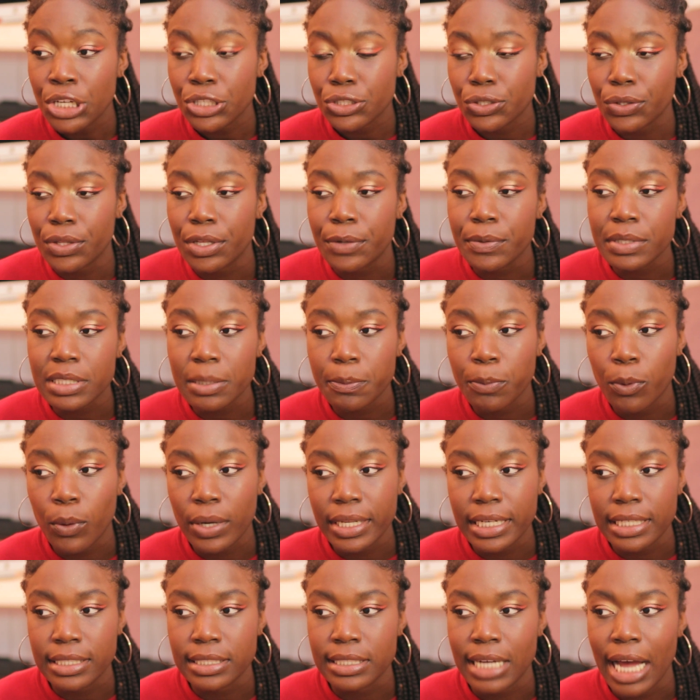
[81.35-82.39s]
So there was a
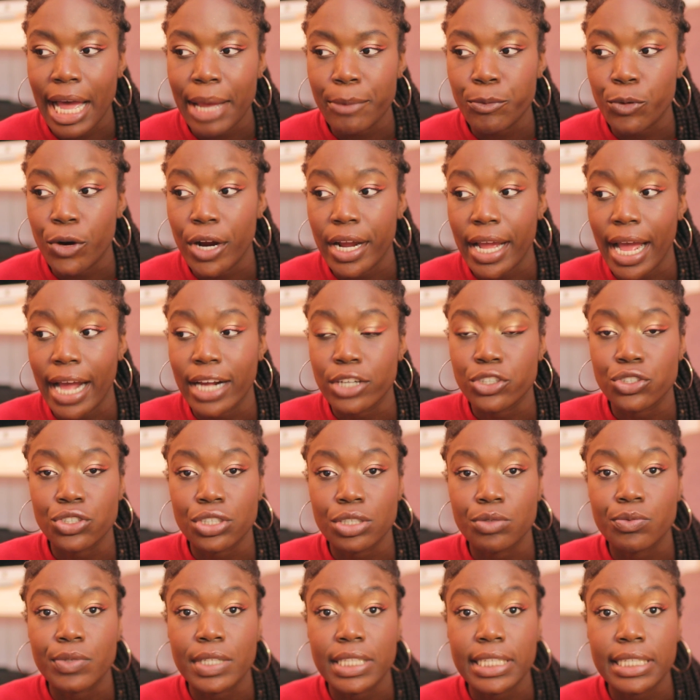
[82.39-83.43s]
point in time where I
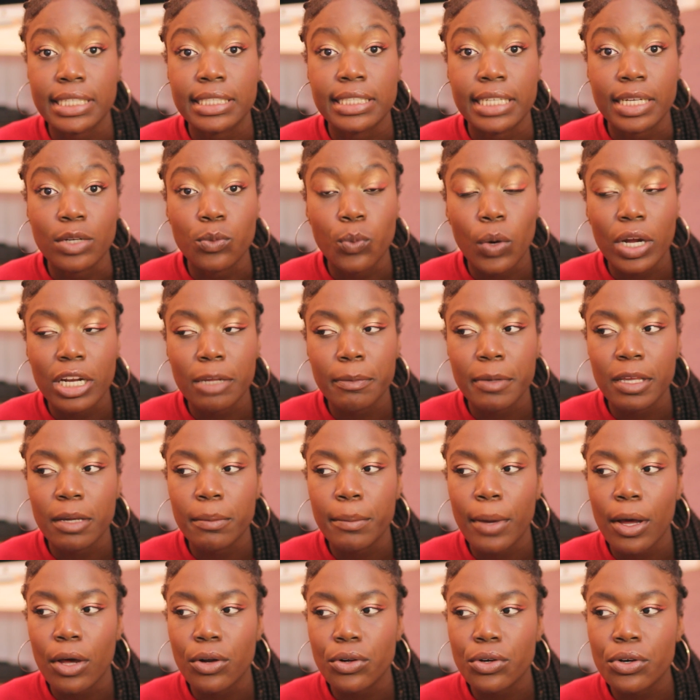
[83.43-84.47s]
actually really did want to be a
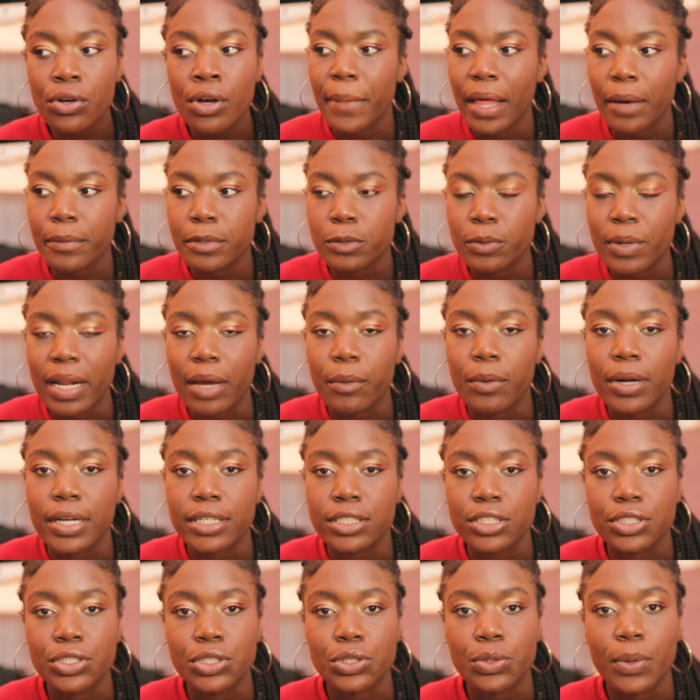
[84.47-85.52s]
model. That was what I
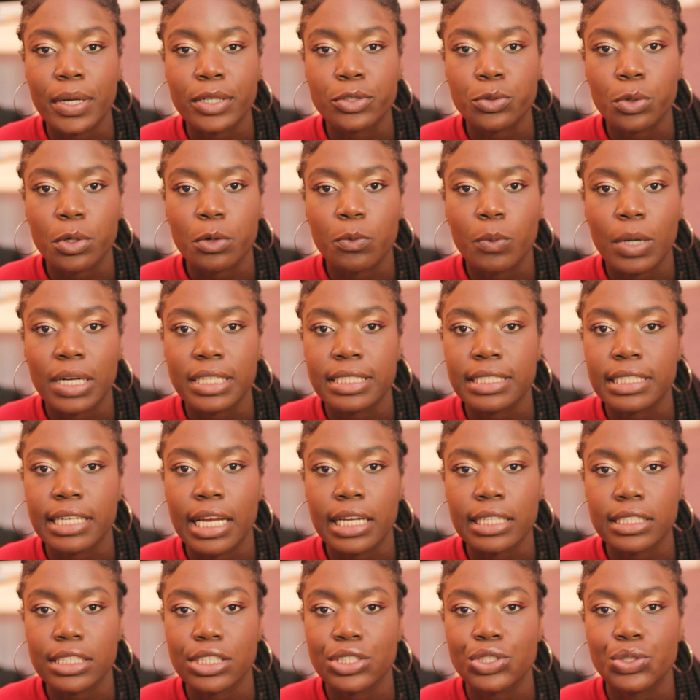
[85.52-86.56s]
wanted to do. I sort of wanted to
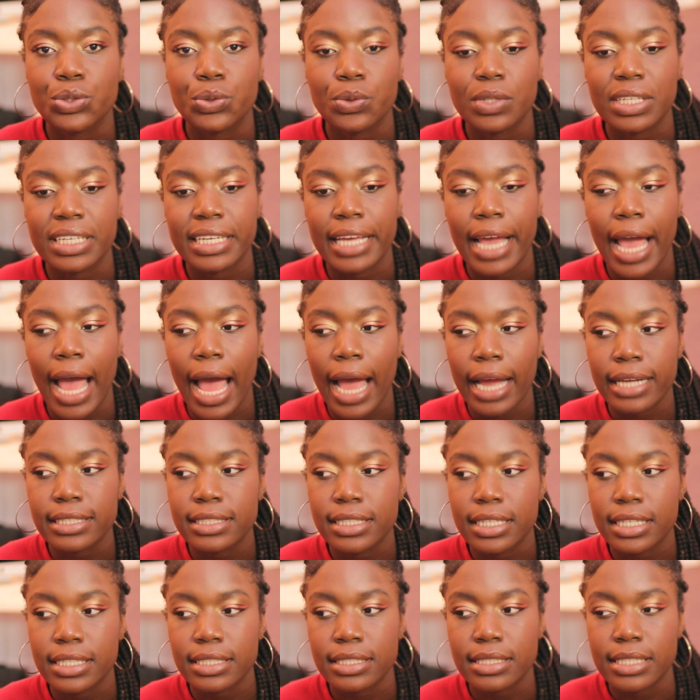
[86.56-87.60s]
get into the
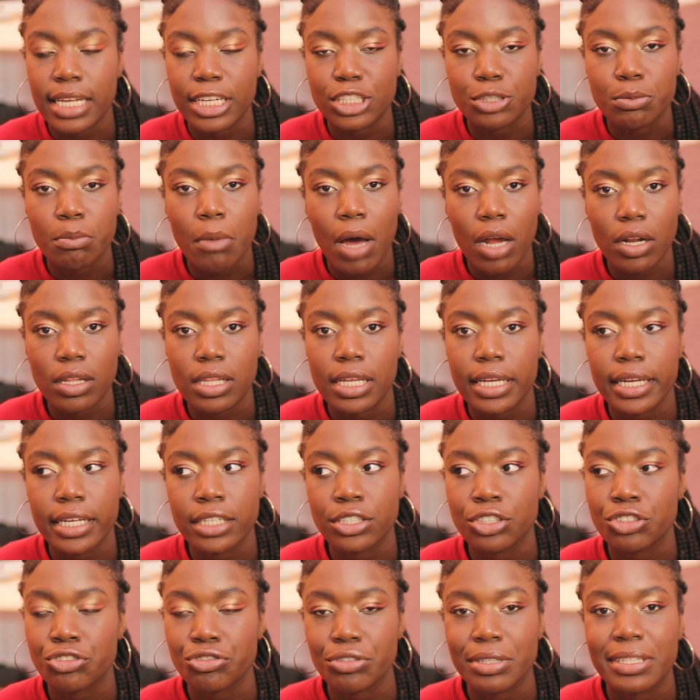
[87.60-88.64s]
acting / modeling
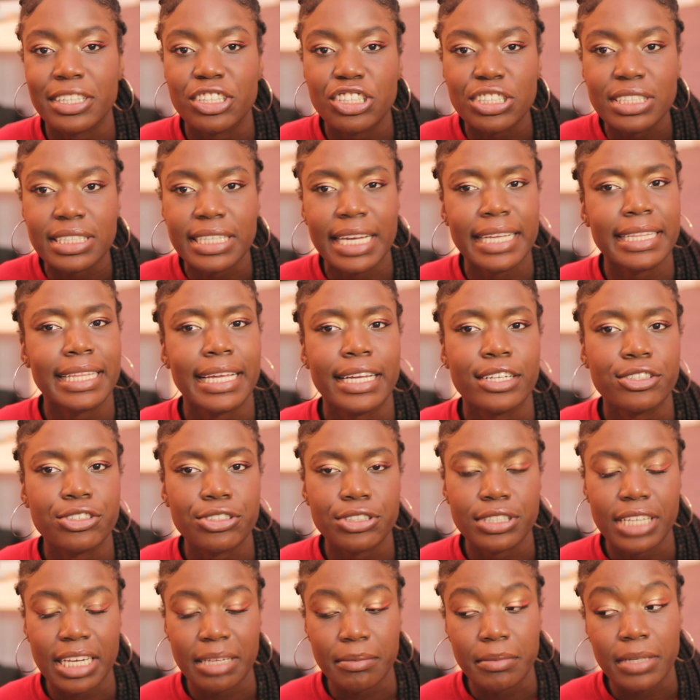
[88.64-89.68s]
industry, just like the
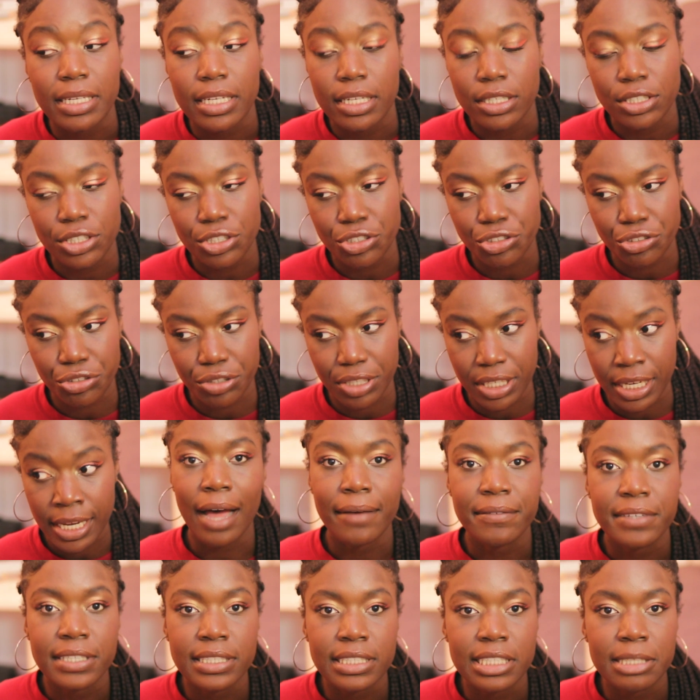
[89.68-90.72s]
entertainment industry.
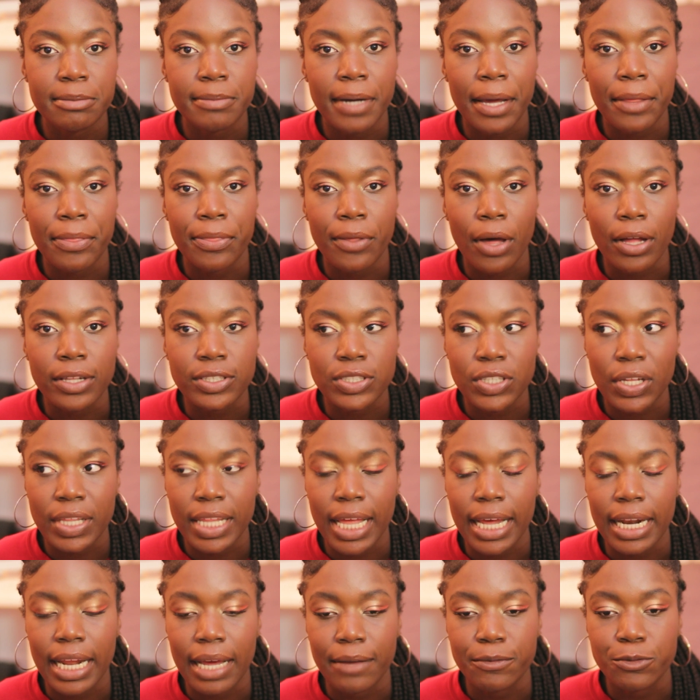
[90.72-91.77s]
Obviously, my thoughts
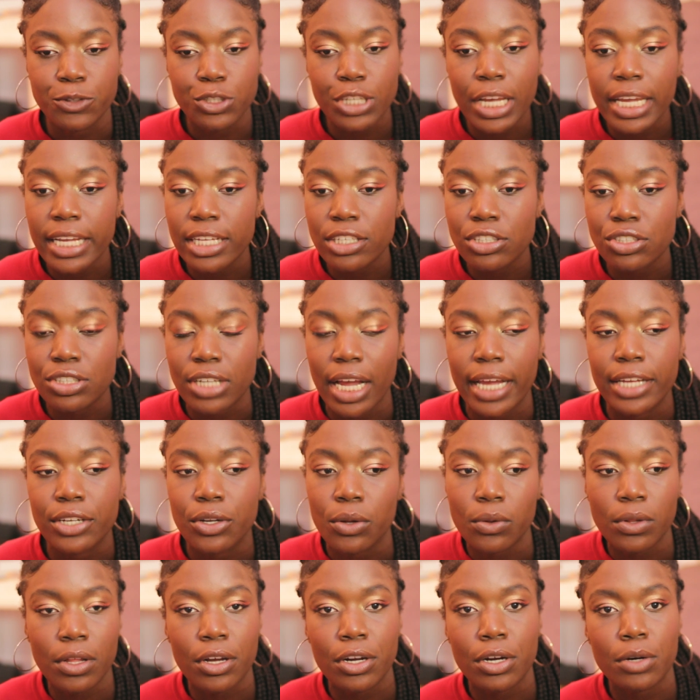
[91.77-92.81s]
on that have changed. I
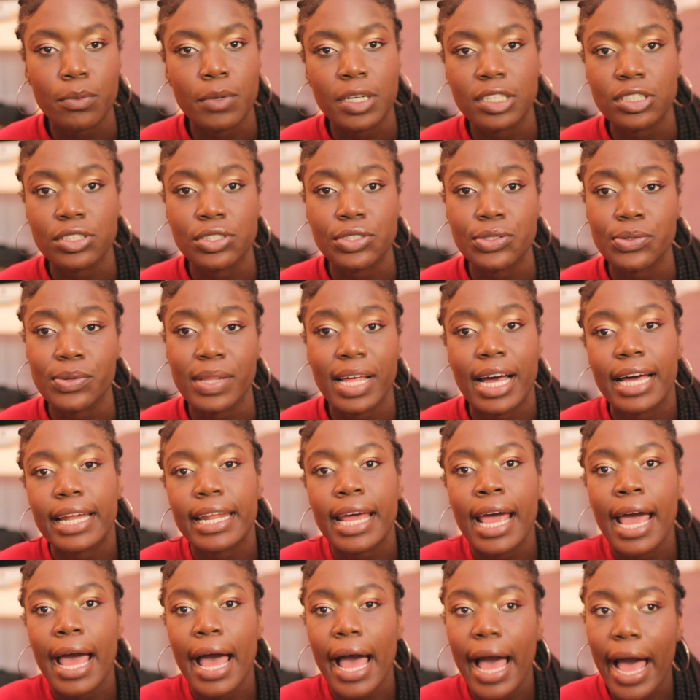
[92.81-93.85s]
no longer want to do
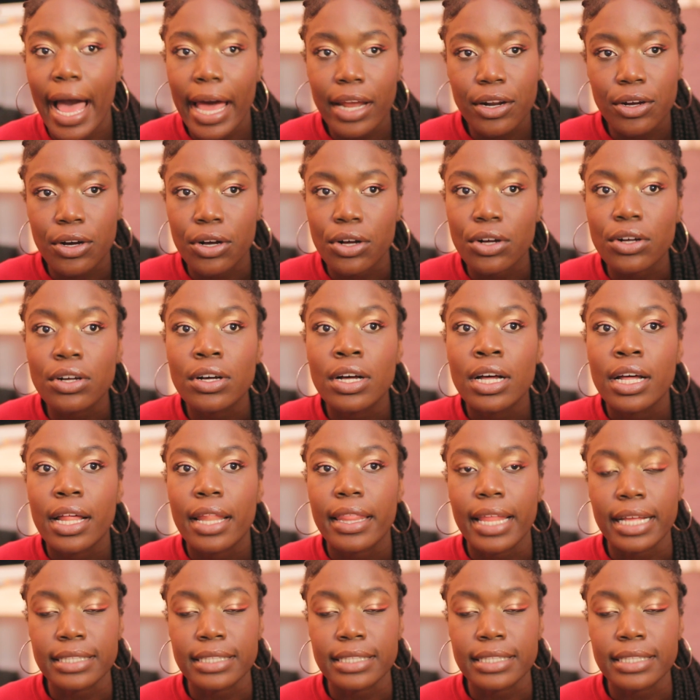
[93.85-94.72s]
that at all.